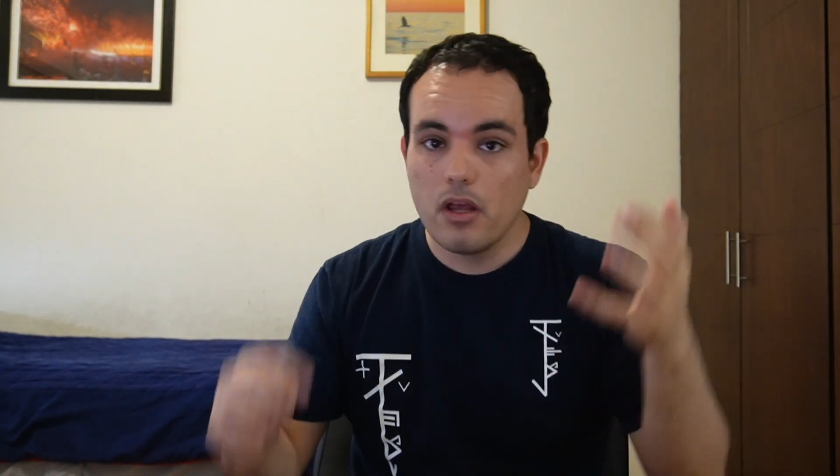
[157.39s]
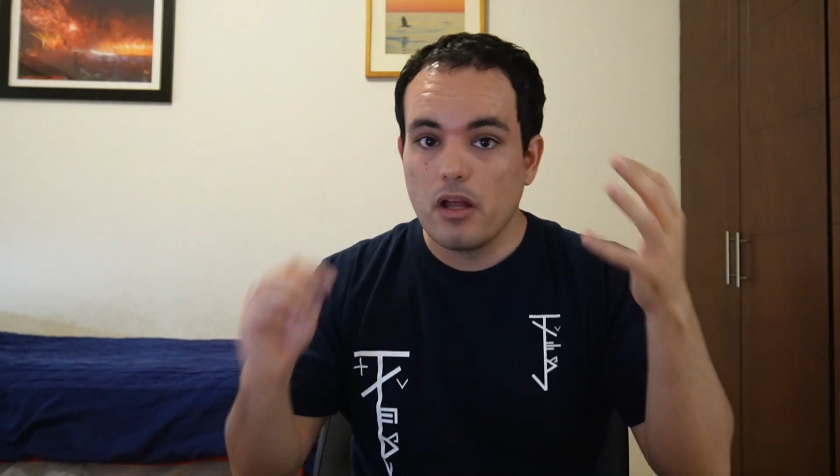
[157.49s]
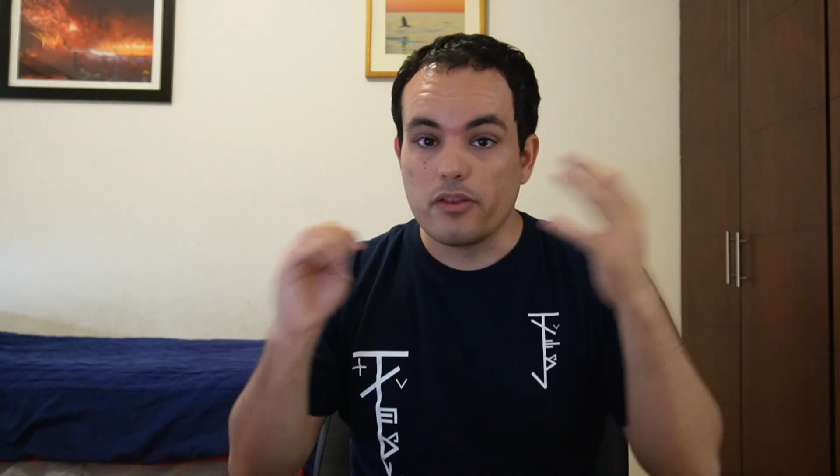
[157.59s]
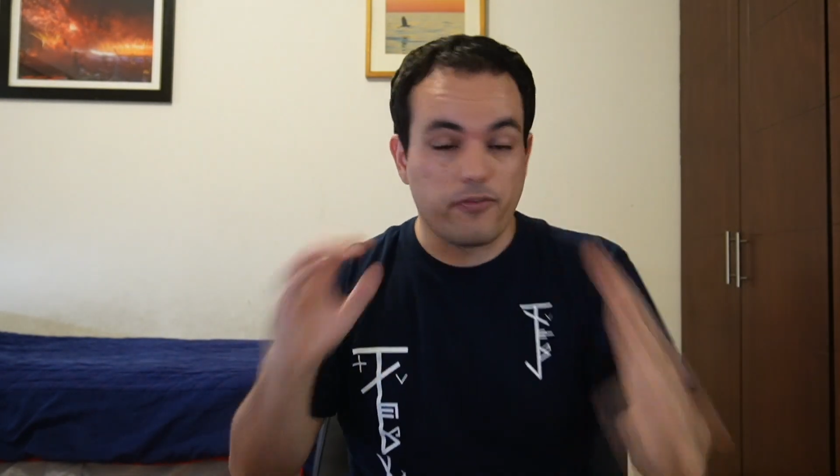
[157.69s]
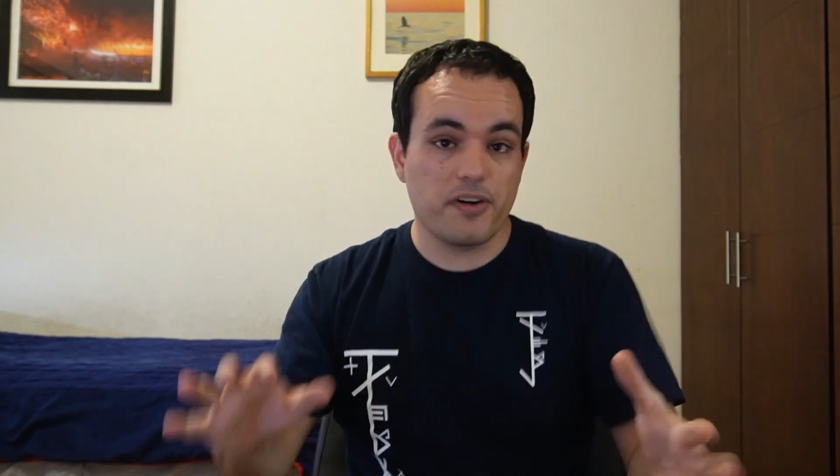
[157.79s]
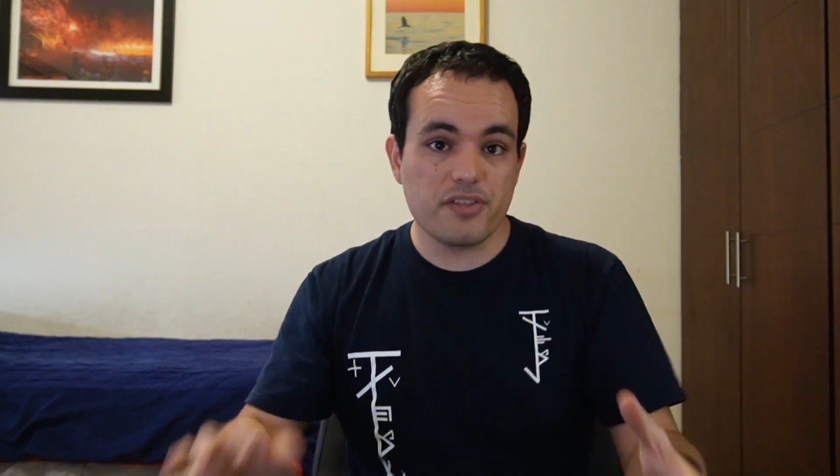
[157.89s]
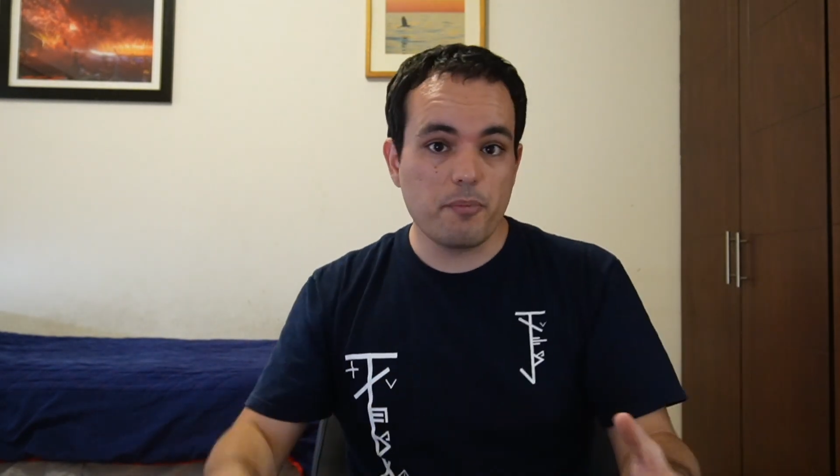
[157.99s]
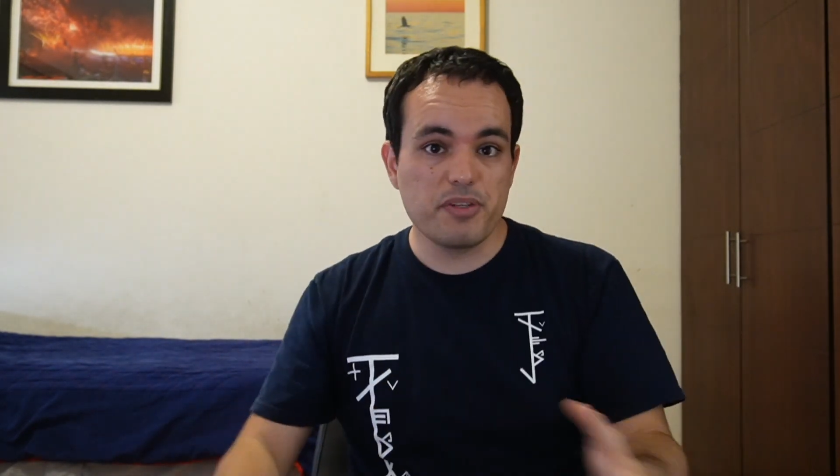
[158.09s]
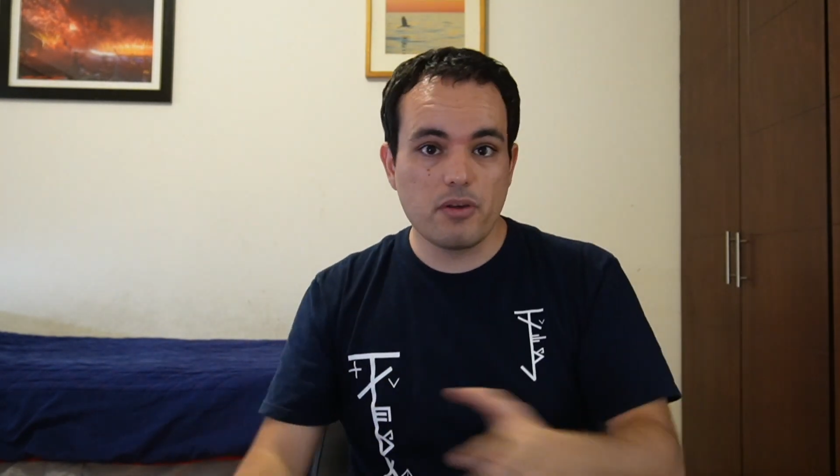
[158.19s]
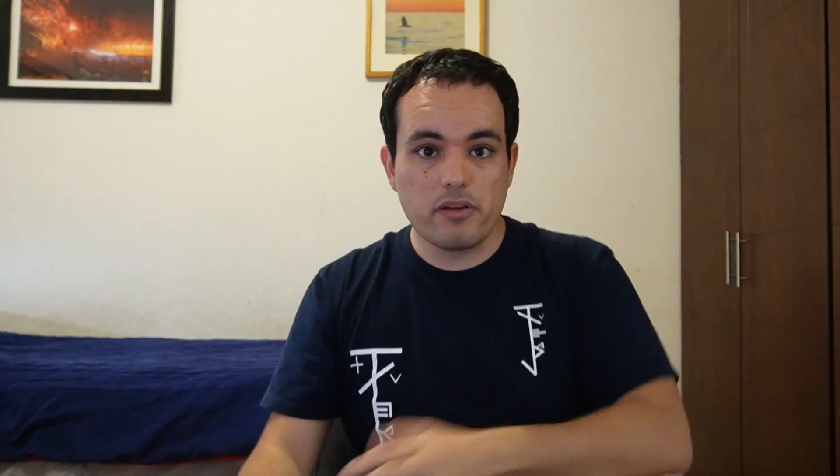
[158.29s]
The first
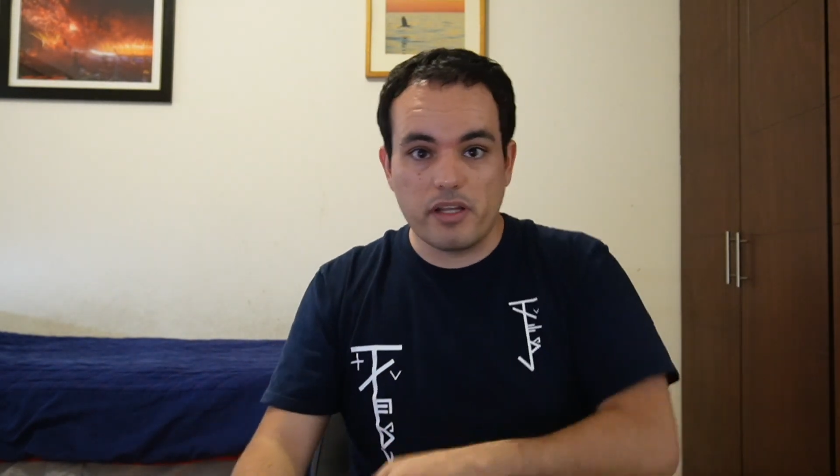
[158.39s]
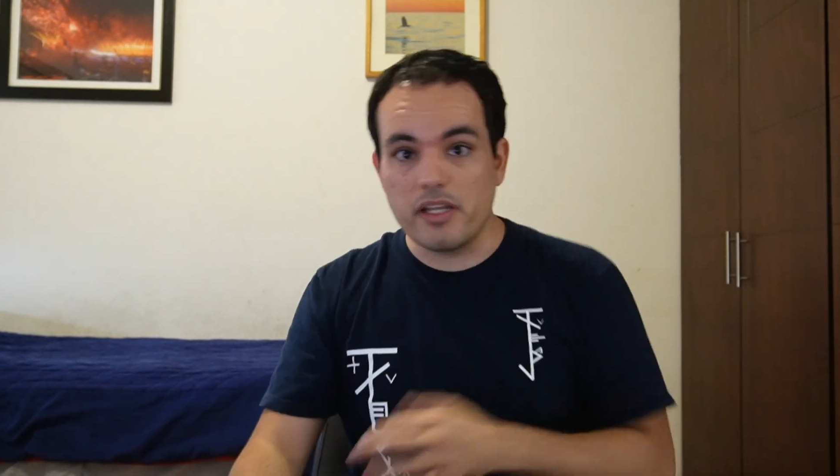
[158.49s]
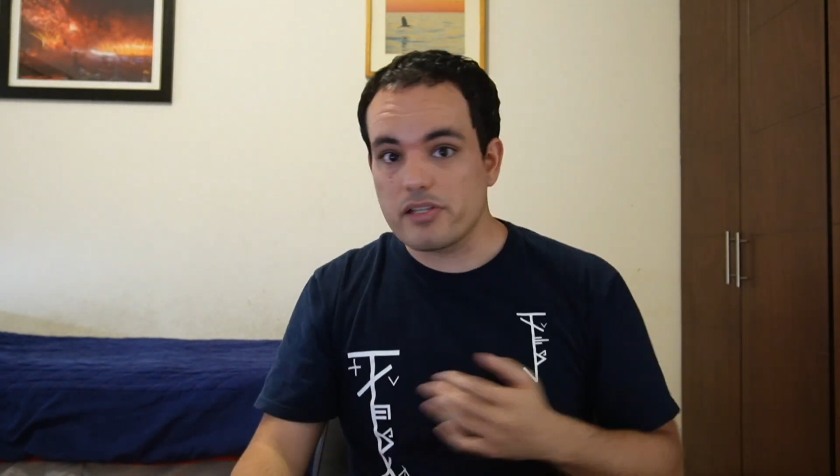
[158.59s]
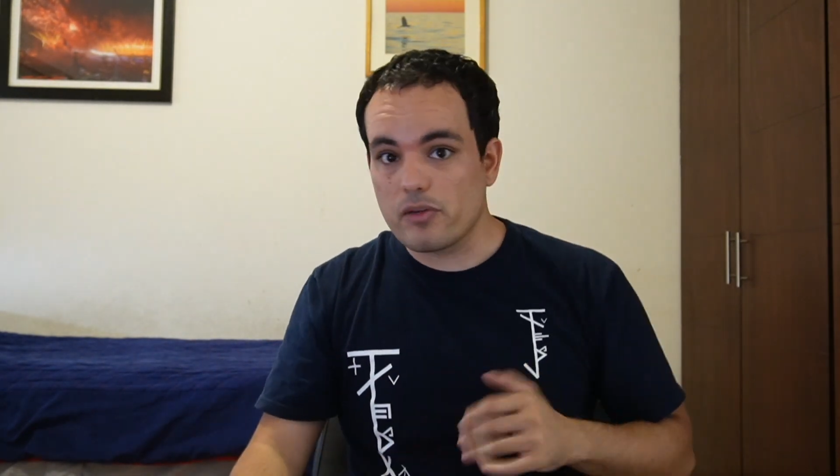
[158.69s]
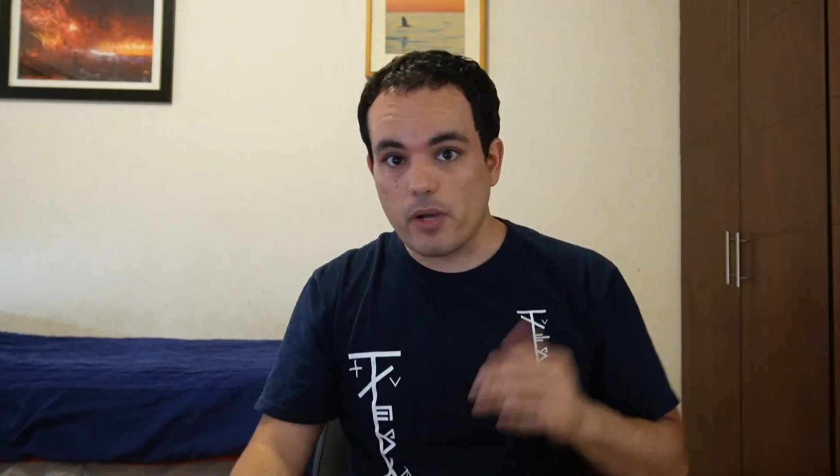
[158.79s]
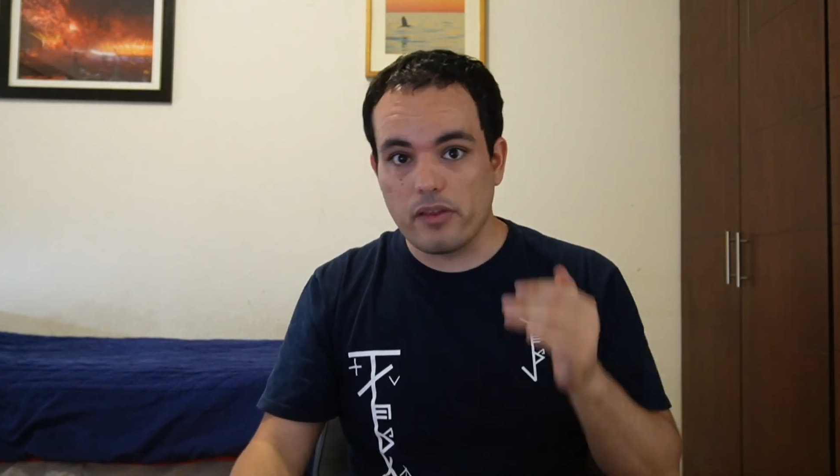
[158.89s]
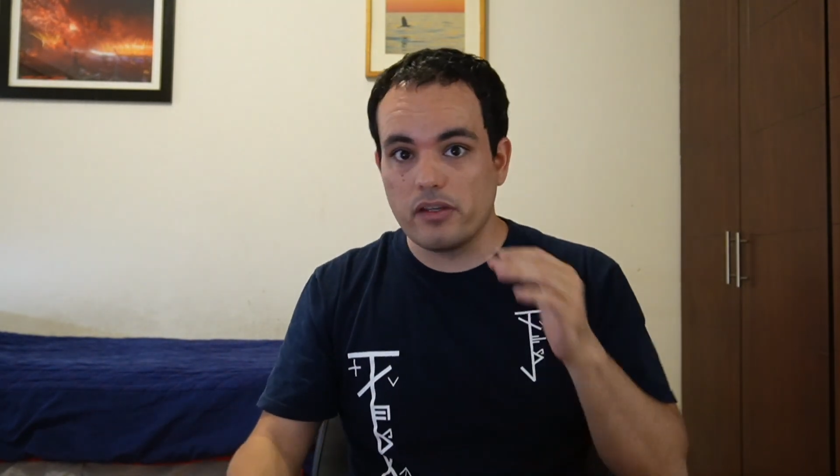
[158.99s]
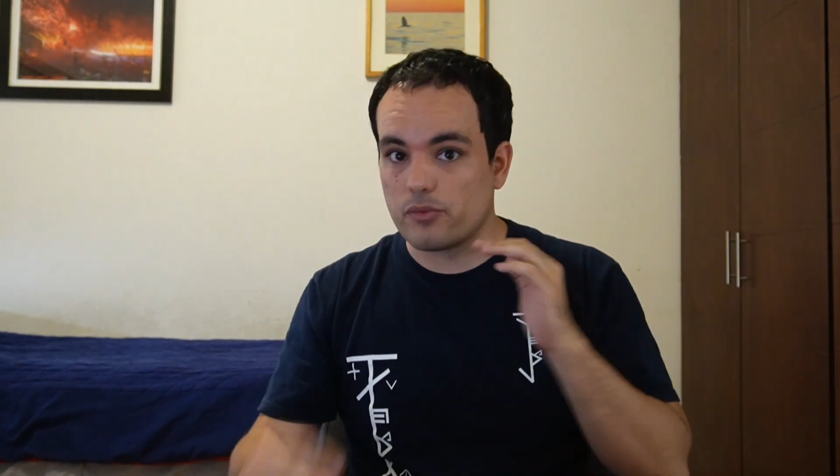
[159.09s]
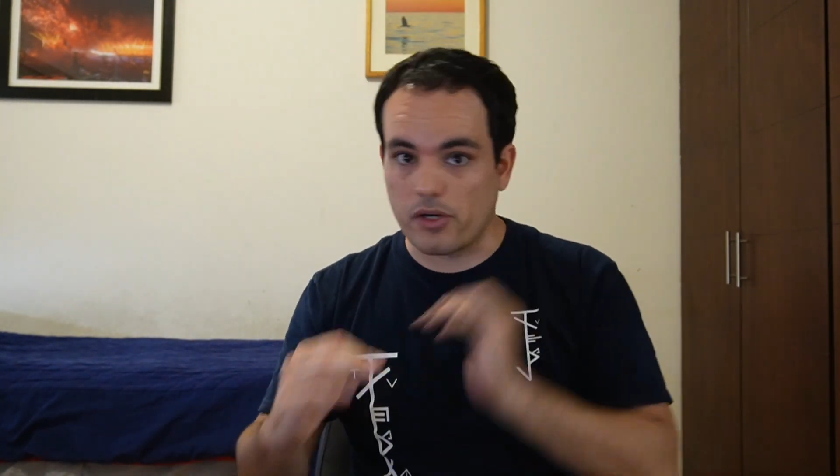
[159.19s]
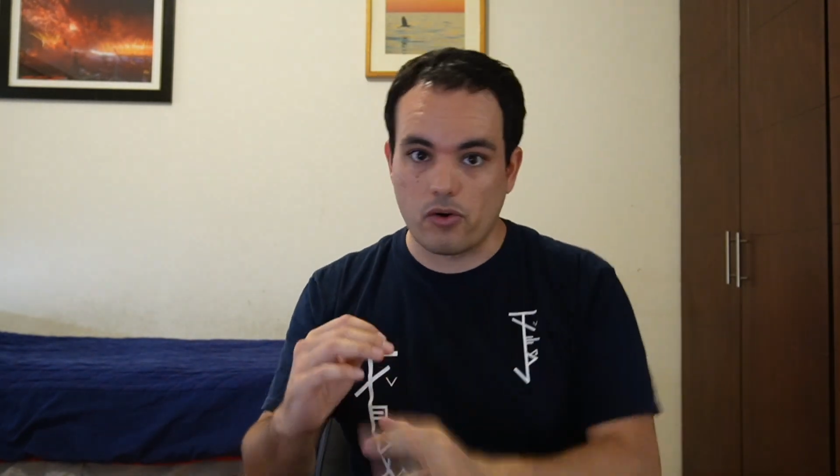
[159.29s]
episode is already
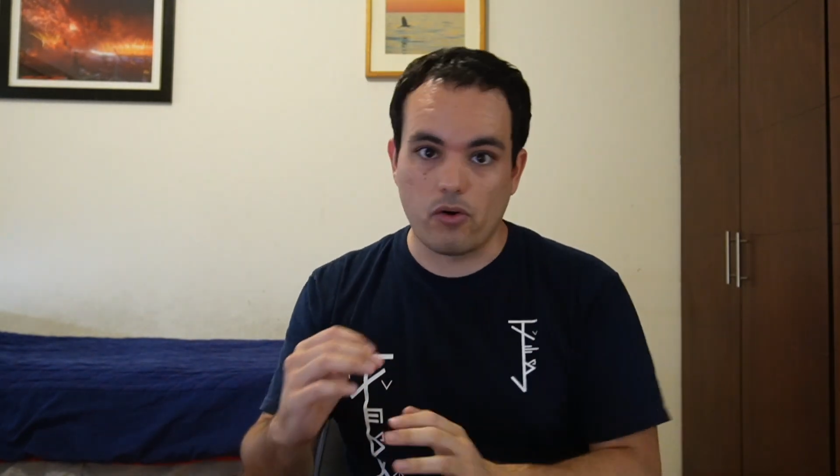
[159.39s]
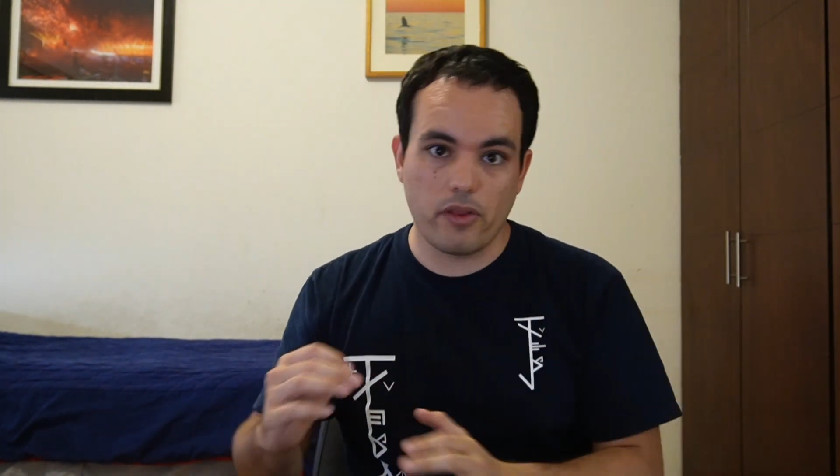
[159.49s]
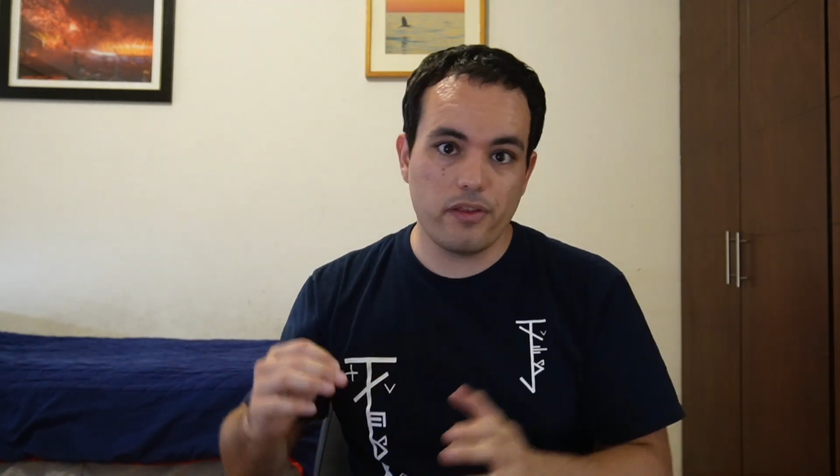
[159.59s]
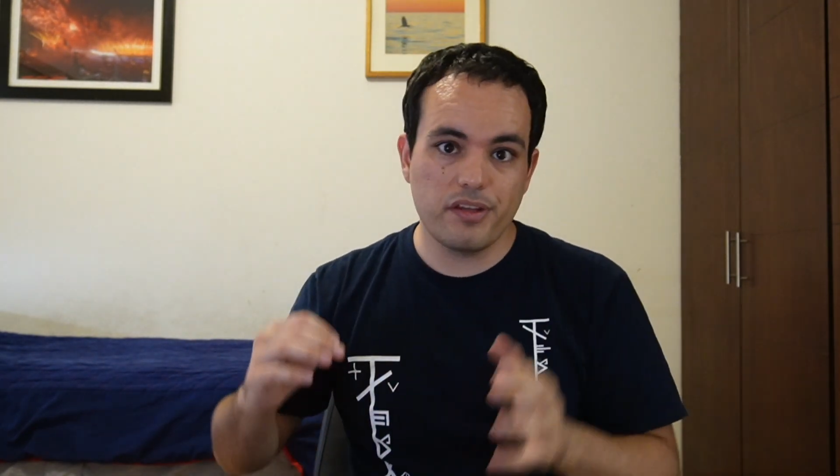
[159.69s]
recorded,